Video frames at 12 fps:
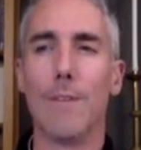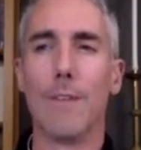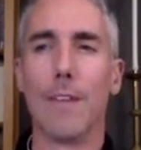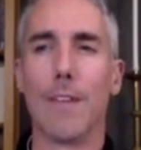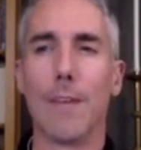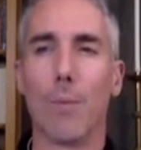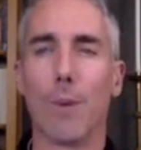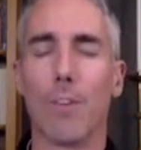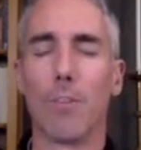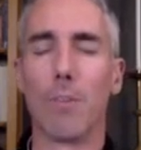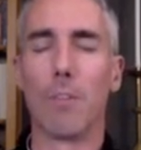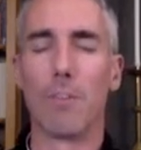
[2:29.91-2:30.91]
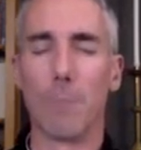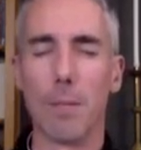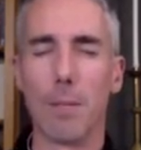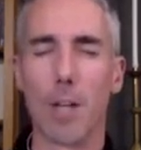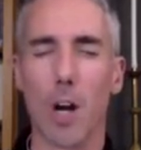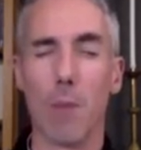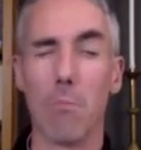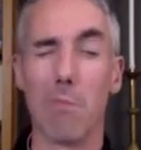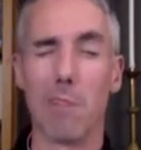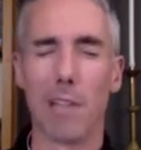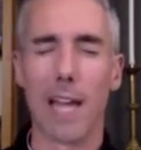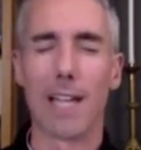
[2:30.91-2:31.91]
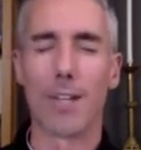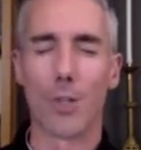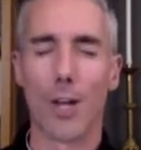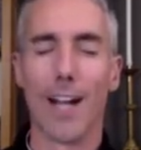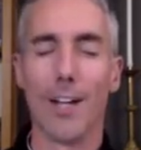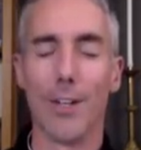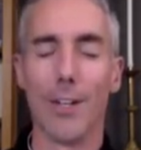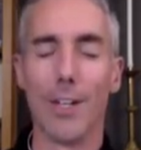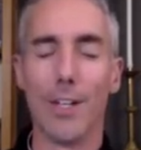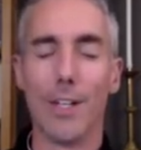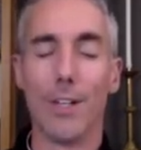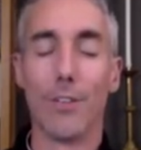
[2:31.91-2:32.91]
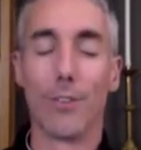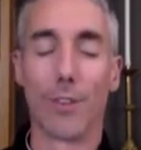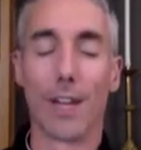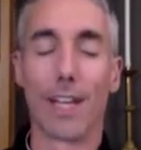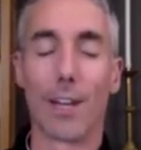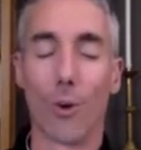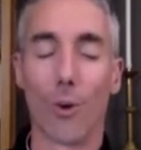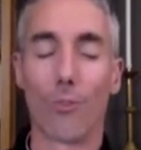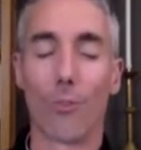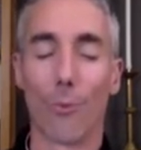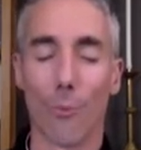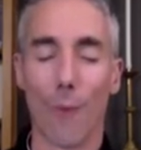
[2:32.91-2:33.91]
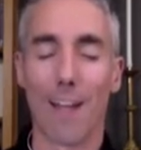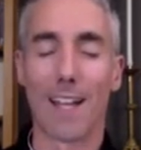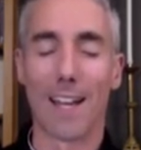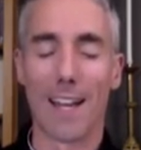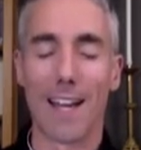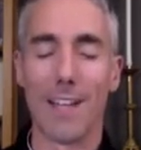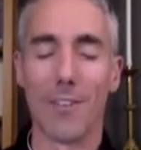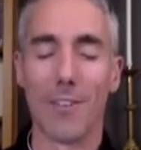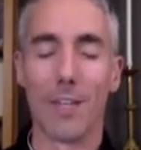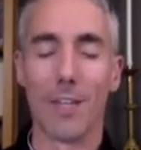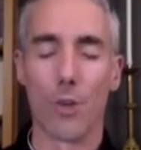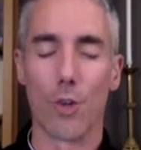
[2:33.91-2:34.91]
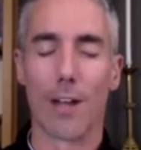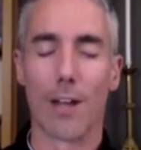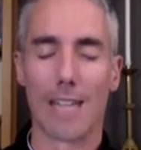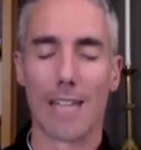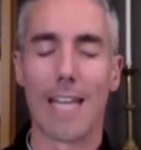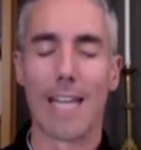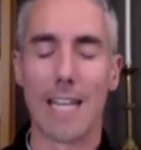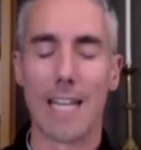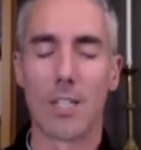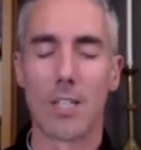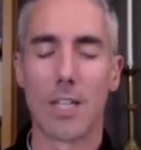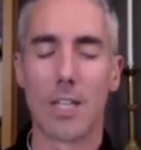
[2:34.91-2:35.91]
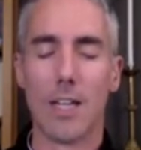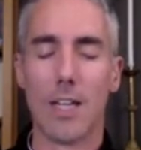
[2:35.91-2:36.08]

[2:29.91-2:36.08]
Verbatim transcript: And then what does it mean for me to become like a child so that I can also recognize in childlikeness